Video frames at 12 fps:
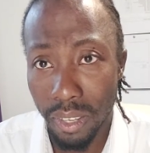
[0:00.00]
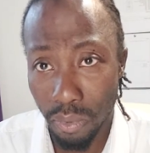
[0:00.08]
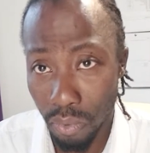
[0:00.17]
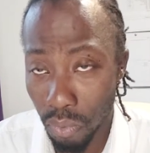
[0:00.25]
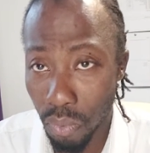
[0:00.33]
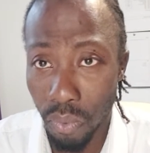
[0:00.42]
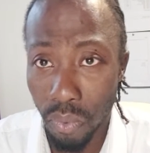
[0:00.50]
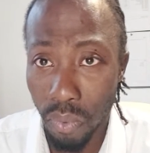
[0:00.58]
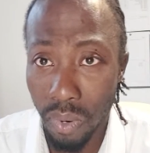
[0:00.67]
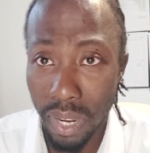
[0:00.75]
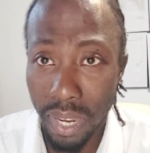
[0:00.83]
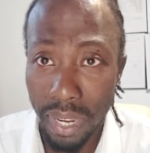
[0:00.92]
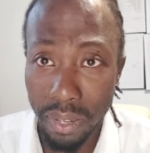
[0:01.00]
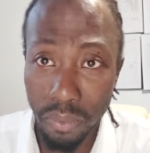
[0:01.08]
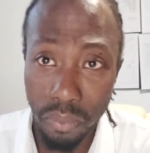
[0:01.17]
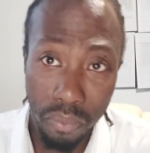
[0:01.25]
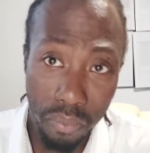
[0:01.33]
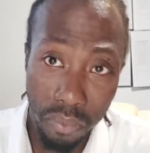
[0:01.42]
through
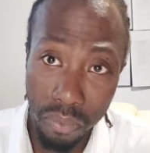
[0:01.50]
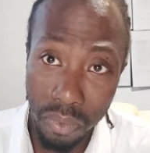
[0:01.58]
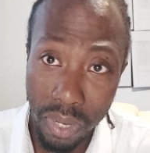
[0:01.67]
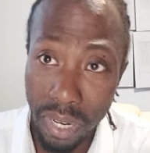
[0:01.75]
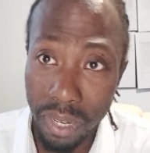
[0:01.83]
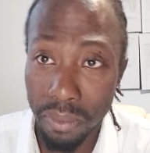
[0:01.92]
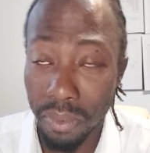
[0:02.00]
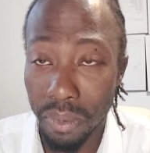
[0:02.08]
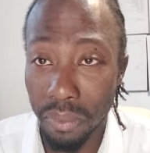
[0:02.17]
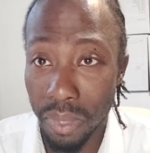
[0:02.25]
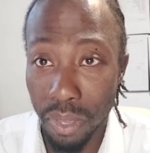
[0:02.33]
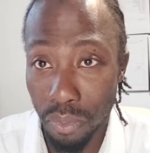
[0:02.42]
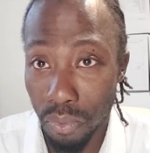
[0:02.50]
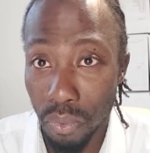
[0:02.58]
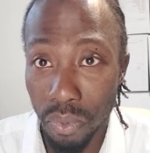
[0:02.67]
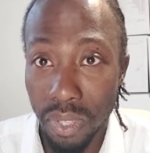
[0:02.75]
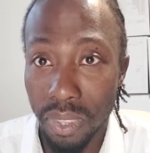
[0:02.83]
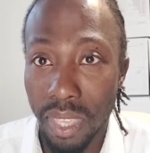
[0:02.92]
and, and yeah,
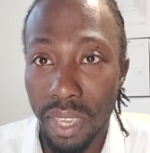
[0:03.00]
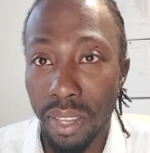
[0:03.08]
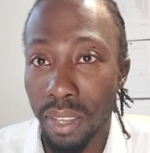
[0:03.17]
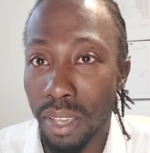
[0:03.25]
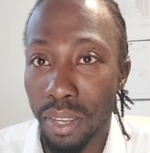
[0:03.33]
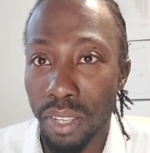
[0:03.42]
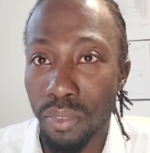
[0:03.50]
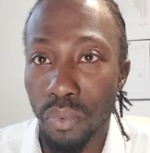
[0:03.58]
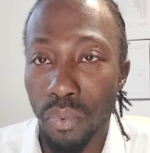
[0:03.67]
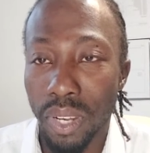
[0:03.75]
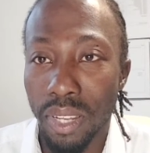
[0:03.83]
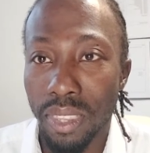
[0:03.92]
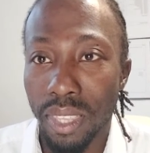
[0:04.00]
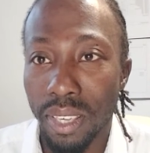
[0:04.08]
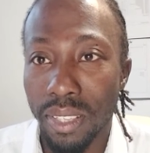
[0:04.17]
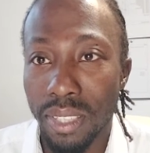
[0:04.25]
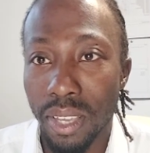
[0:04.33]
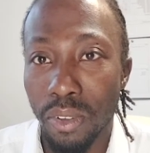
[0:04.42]
through the thing and even when the
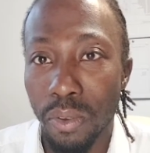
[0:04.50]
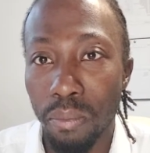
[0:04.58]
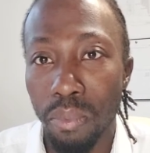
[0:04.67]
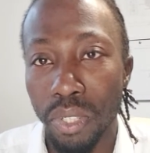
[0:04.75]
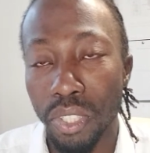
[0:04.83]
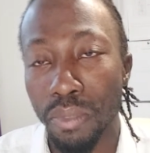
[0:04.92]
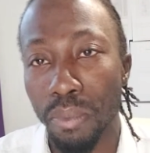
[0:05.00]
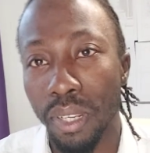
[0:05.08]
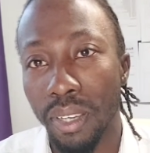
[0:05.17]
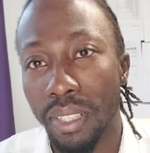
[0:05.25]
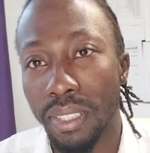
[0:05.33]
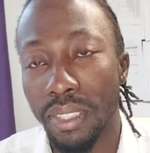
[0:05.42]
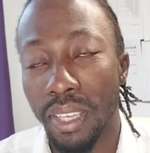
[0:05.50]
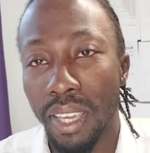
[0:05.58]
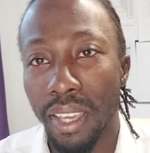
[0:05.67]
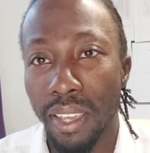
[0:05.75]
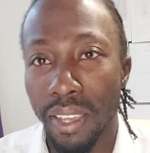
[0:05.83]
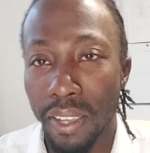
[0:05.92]
thing is accomplished because
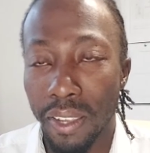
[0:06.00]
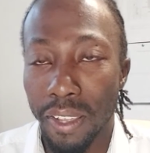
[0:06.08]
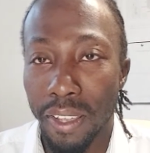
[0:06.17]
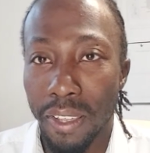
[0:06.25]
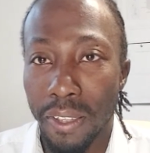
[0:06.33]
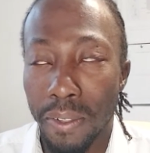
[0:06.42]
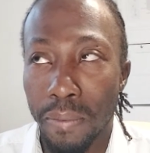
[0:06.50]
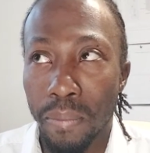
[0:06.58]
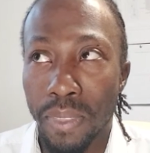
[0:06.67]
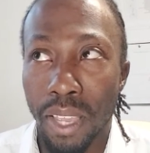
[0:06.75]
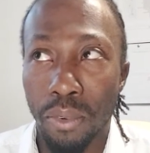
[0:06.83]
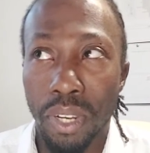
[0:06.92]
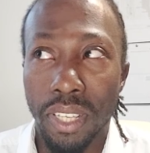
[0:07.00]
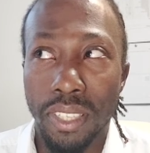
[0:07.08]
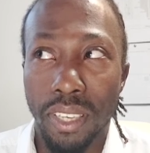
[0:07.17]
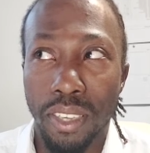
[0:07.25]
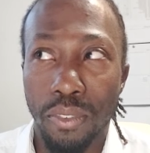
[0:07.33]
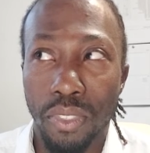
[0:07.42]
and when I
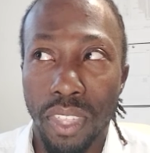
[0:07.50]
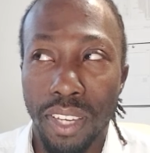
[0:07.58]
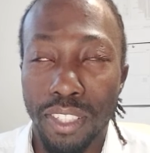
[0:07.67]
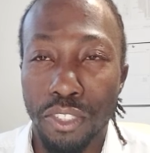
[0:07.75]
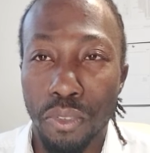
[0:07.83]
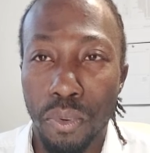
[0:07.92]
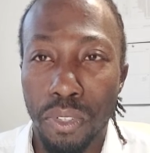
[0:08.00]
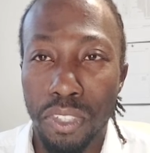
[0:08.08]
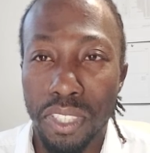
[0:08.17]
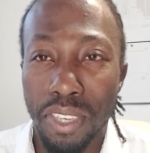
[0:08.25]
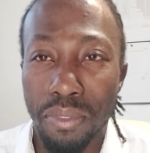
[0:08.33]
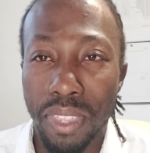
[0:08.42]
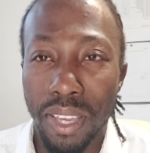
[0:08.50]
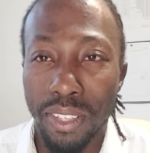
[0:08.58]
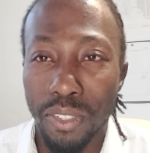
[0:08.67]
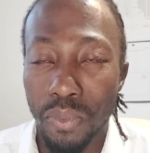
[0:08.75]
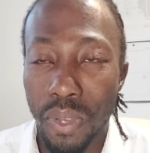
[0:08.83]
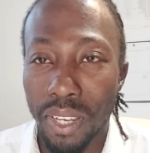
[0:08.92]
say give thanks, don't just give
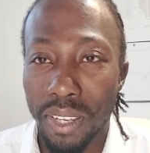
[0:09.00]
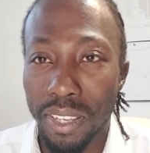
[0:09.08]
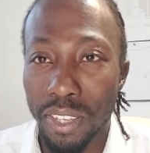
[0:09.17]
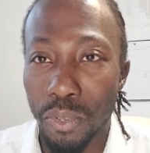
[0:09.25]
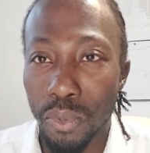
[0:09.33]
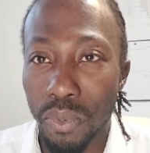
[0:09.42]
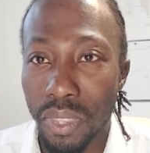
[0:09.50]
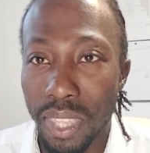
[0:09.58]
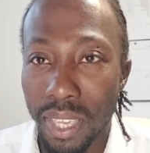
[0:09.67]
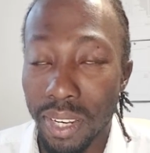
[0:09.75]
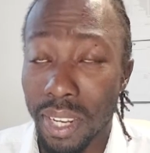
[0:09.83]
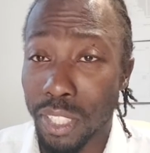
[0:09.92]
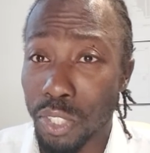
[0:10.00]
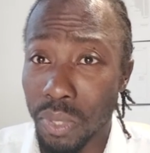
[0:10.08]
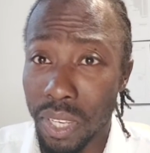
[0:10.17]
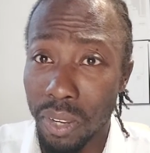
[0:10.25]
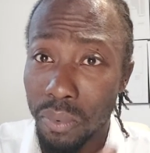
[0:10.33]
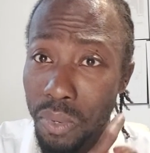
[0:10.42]
thanks when you think that you
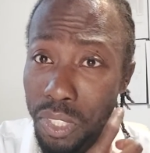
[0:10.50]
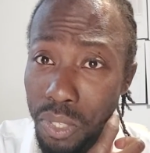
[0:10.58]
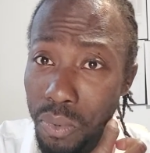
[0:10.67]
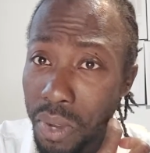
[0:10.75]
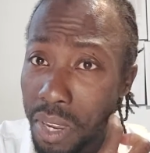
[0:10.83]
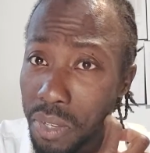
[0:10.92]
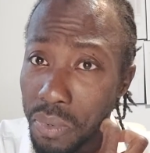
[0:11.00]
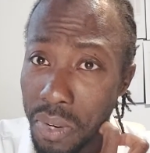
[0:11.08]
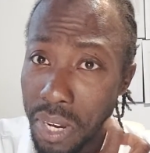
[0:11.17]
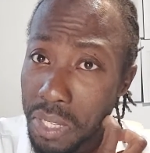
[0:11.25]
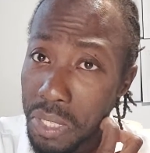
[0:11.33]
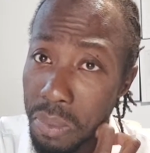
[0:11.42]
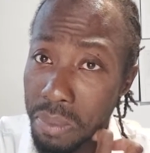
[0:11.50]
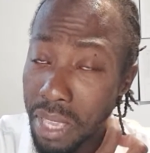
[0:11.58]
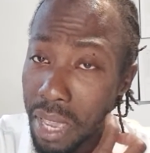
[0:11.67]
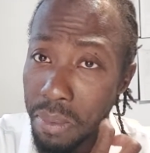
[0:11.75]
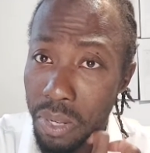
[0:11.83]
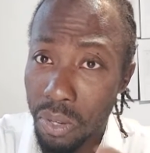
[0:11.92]
get what you want, right?
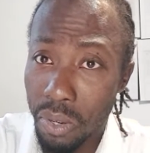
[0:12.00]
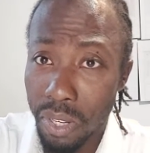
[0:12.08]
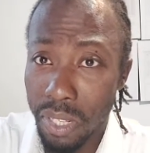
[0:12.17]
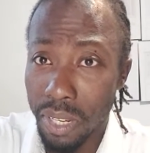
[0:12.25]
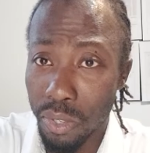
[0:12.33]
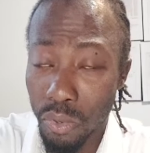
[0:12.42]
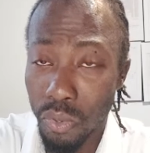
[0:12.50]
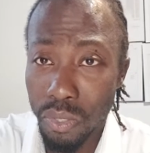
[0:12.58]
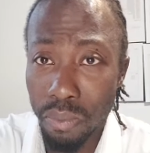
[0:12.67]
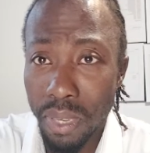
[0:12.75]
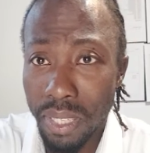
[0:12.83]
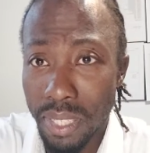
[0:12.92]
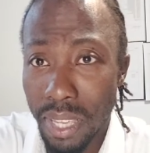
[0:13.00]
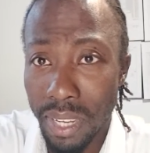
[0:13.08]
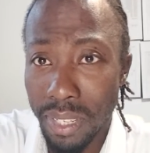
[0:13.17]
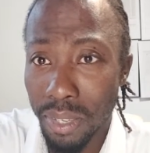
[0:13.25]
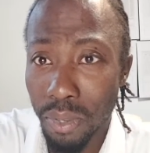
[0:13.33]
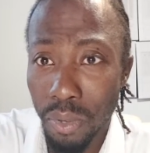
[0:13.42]
Sometimes the Lord knows best
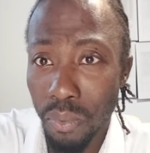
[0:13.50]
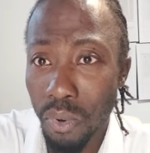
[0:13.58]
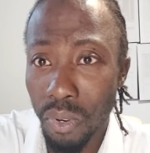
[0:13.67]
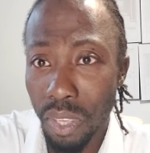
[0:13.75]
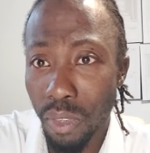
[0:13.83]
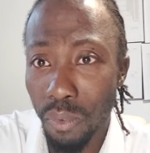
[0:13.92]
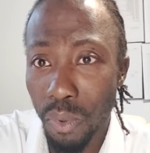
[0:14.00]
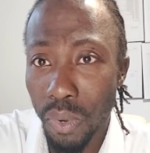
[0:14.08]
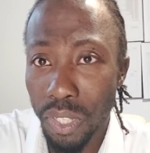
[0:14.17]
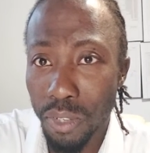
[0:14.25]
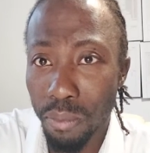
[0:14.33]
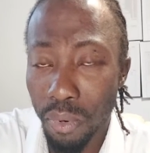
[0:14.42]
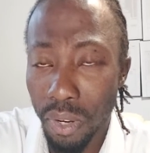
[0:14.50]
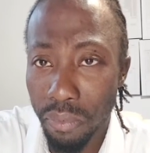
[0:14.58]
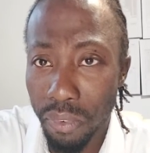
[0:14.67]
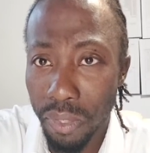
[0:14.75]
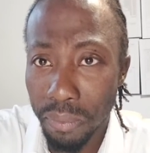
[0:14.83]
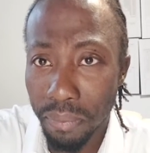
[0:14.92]
and he, he won't give you what you pray
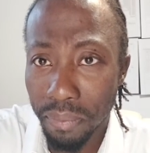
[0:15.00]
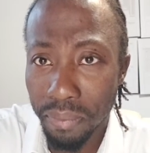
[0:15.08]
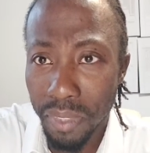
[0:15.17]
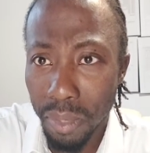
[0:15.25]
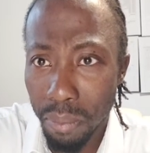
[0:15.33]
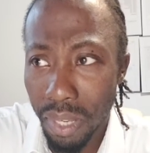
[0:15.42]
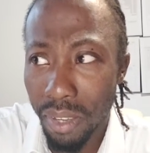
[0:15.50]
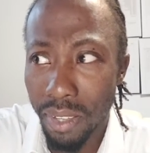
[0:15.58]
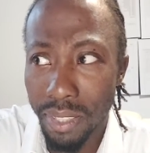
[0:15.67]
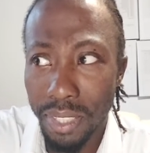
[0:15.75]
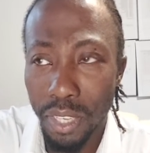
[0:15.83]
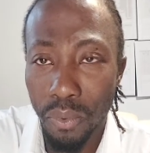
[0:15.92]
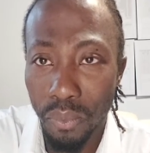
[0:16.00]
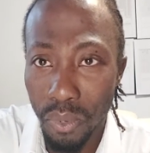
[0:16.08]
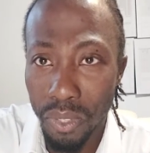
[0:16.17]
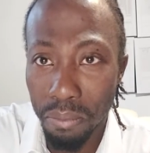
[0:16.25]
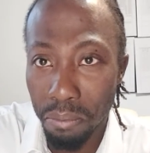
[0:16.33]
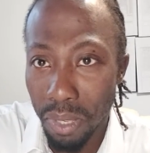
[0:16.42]
for because it
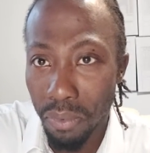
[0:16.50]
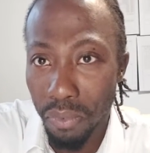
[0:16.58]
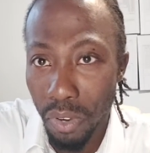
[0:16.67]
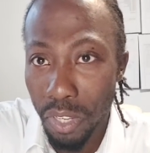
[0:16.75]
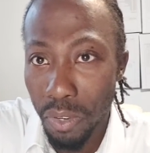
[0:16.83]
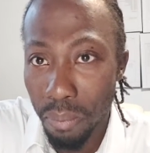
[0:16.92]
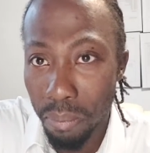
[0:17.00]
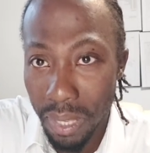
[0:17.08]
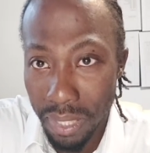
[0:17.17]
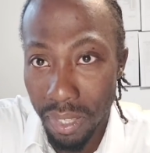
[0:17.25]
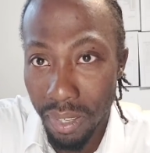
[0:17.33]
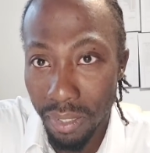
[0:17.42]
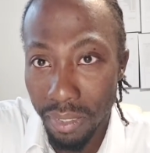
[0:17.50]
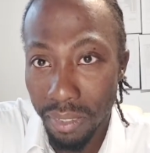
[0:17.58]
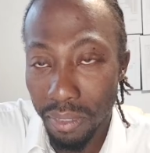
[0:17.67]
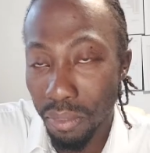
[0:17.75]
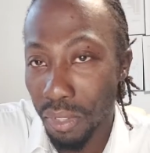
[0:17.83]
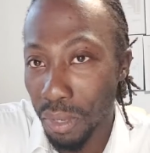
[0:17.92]
wouldn't be for your better,
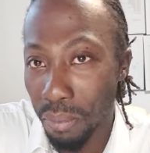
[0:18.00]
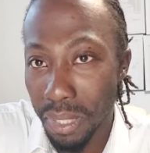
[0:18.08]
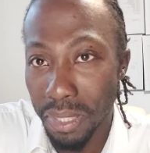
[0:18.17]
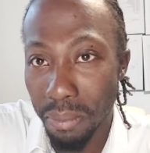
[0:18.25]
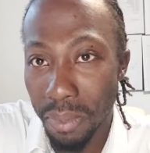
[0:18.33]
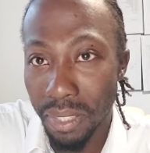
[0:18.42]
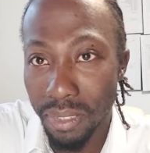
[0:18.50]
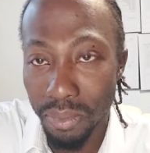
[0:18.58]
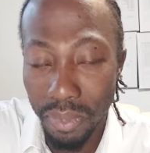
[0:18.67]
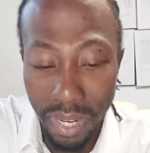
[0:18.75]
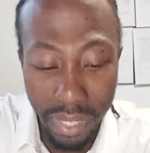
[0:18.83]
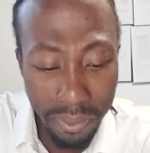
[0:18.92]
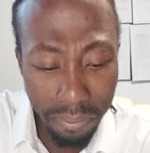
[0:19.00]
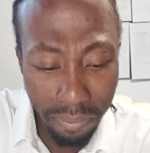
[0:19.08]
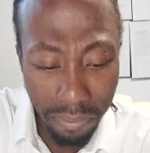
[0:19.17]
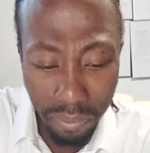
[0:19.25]
for your betterment, right?